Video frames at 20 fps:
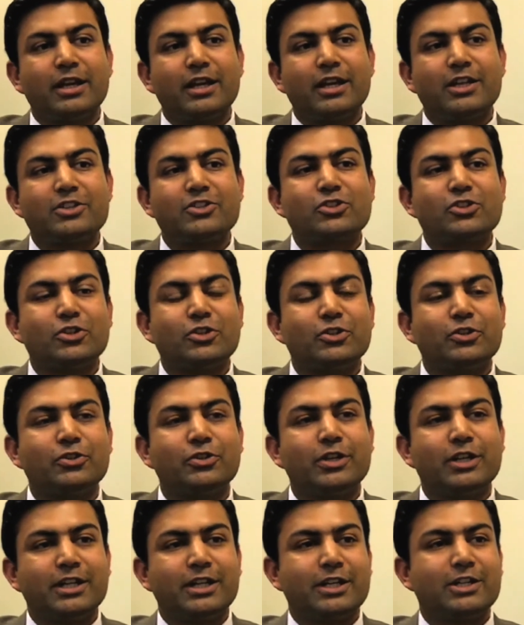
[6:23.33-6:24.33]
And
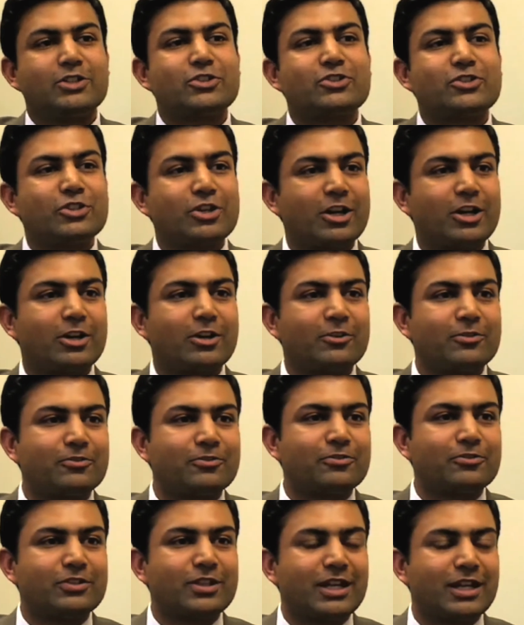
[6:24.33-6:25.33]
so it's sort of
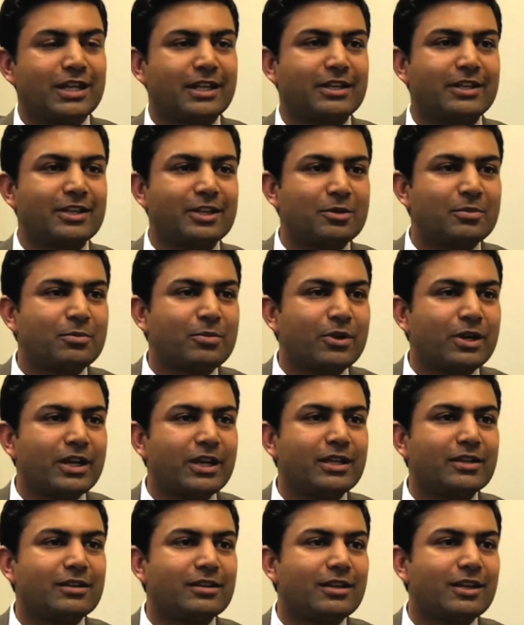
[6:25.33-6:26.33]
telling their
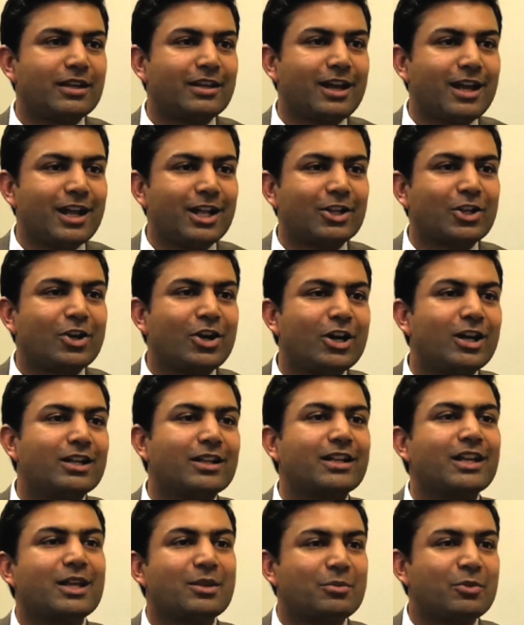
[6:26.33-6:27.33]
brain that alcohol
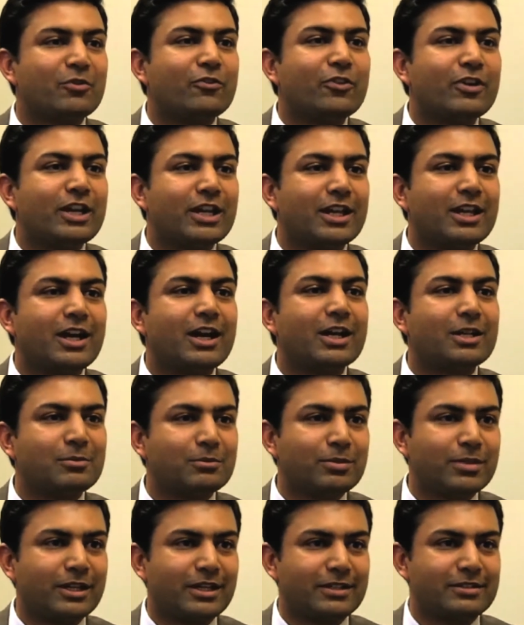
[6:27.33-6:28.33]
can be very
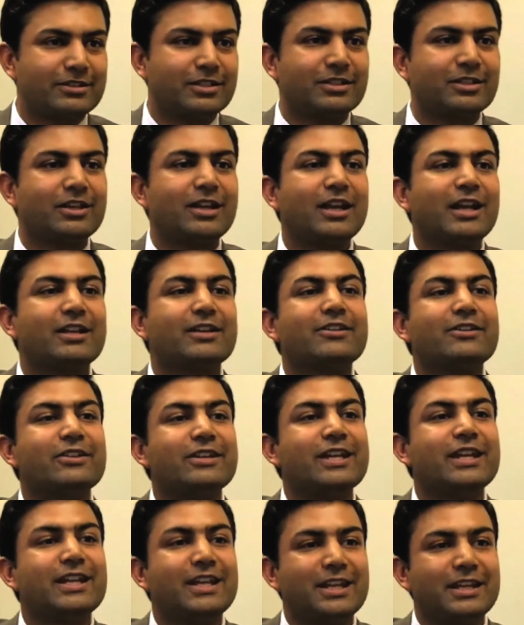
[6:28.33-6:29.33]
unpleasant and
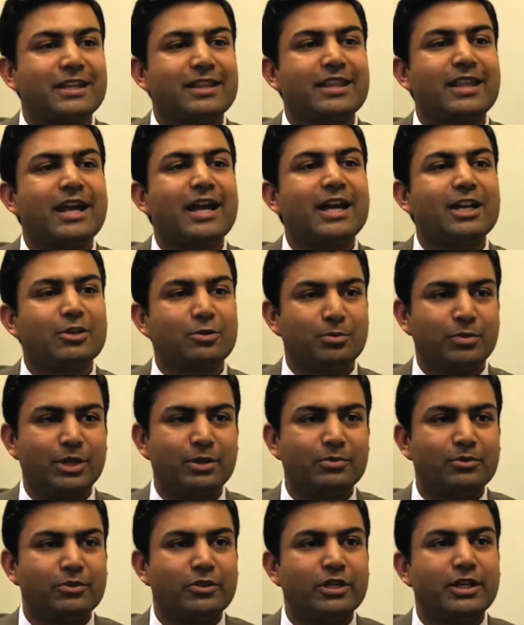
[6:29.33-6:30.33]
creating that
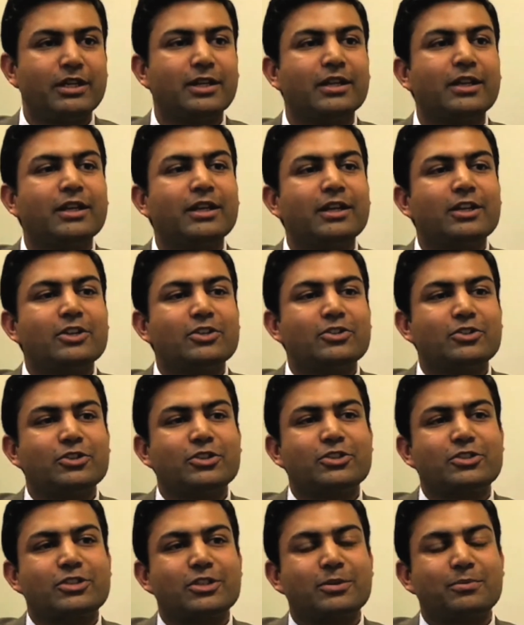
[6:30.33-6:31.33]
memory. So
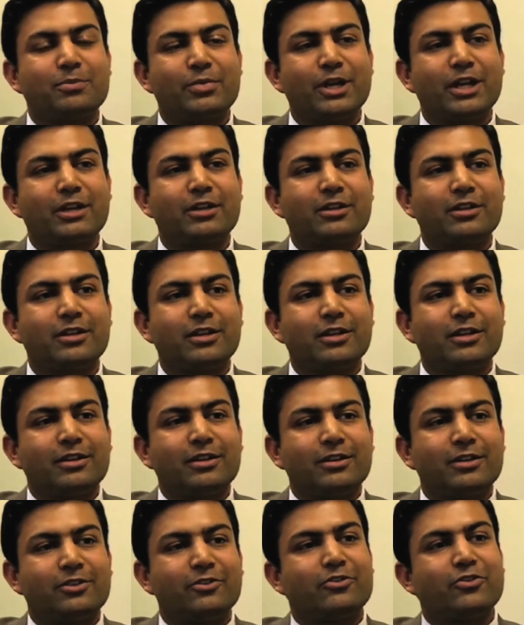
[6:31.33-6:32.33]
it's a big
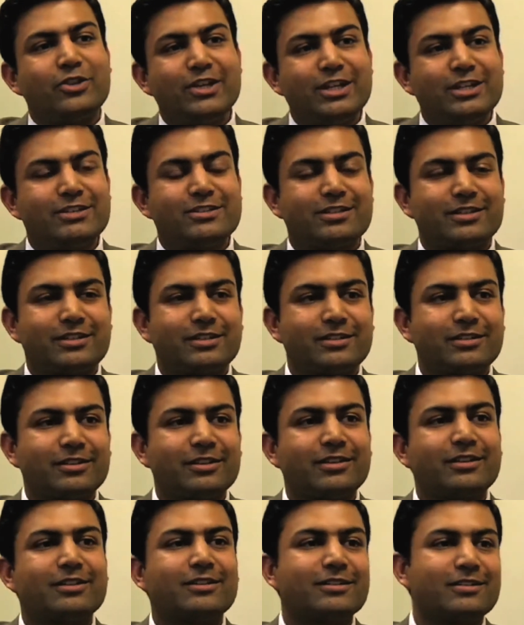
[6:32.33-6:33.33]
reason,
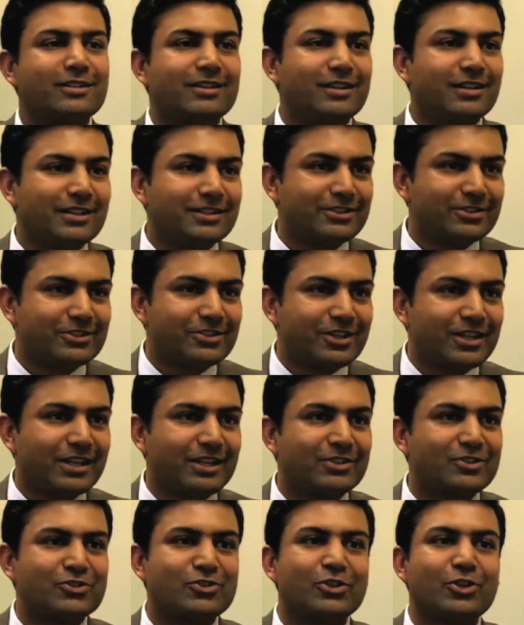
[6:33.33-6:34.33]
other
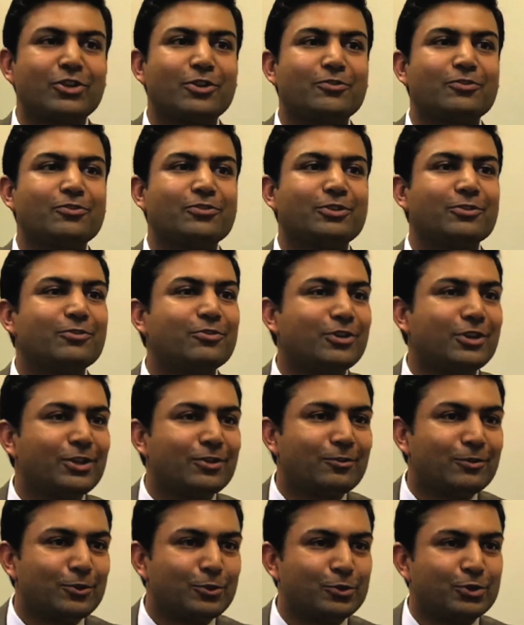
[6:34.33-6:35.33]
than sort of the fear
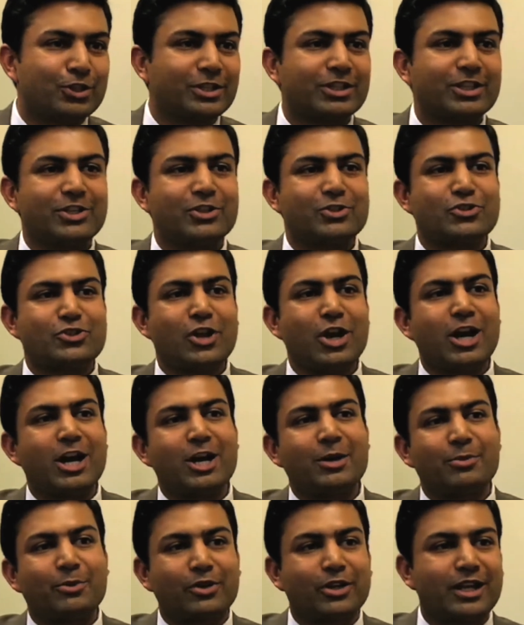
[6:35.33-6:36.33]
of losing their
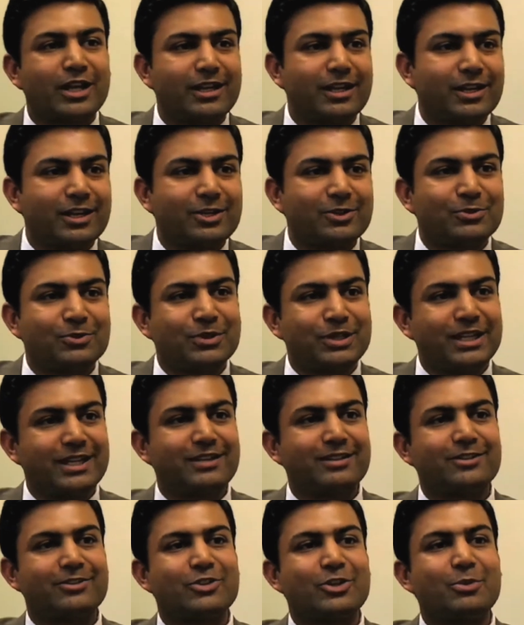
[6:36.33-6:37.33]
job or getting into
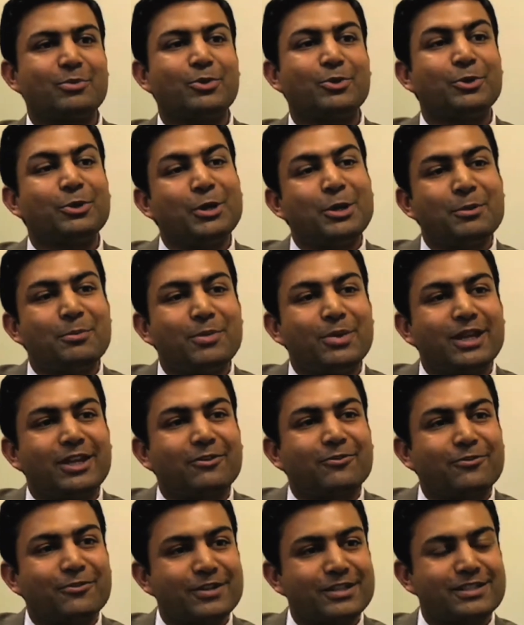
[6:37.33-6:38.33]
legal trouble,
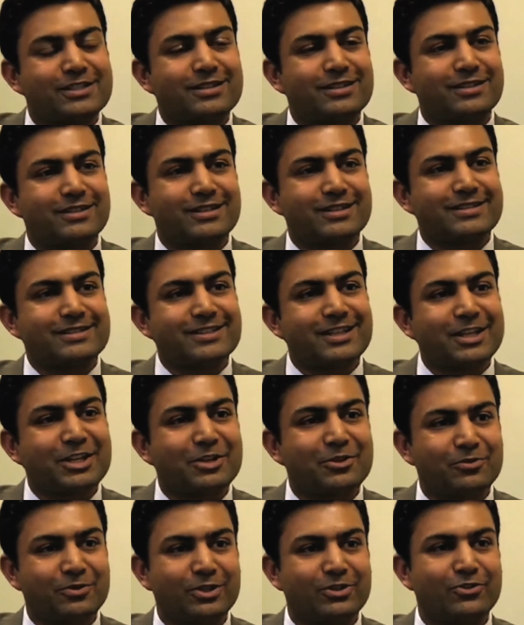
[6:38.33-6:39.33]
being physically sick
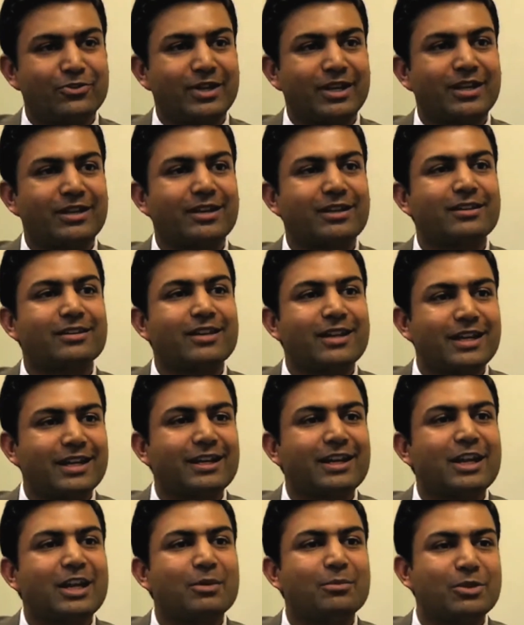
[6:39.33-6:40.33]
with drinking.
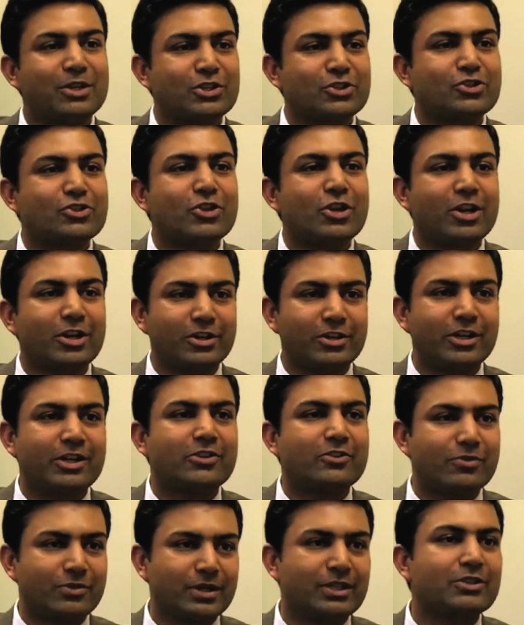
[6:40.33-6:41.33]
It can be a strong
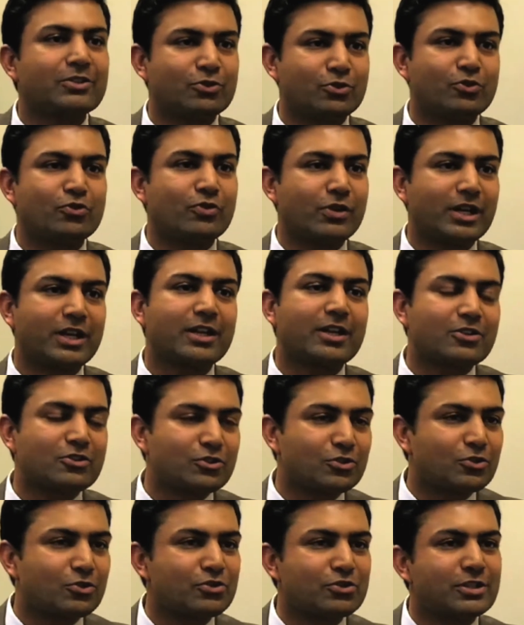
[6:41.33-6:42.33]
deterrent to drinking.
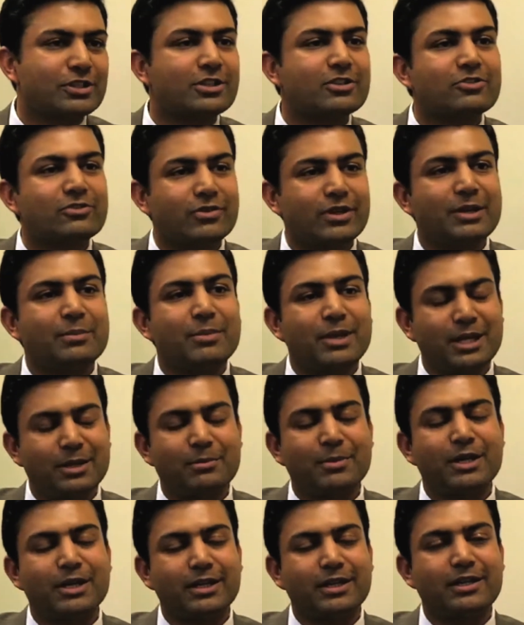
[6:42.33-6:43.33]
So those are the three
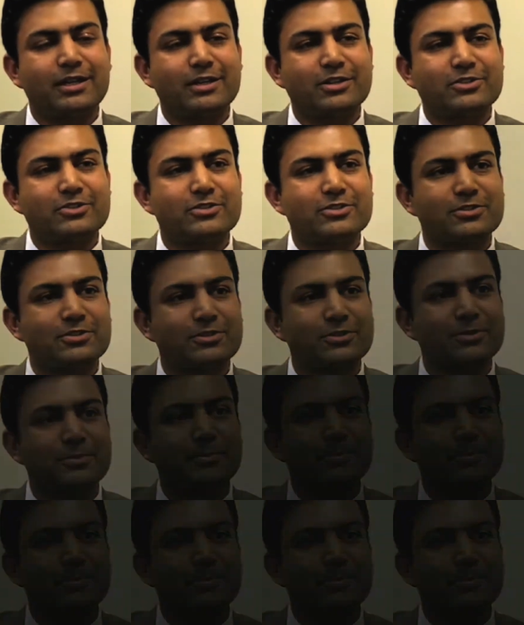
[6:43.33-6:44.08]
main medications.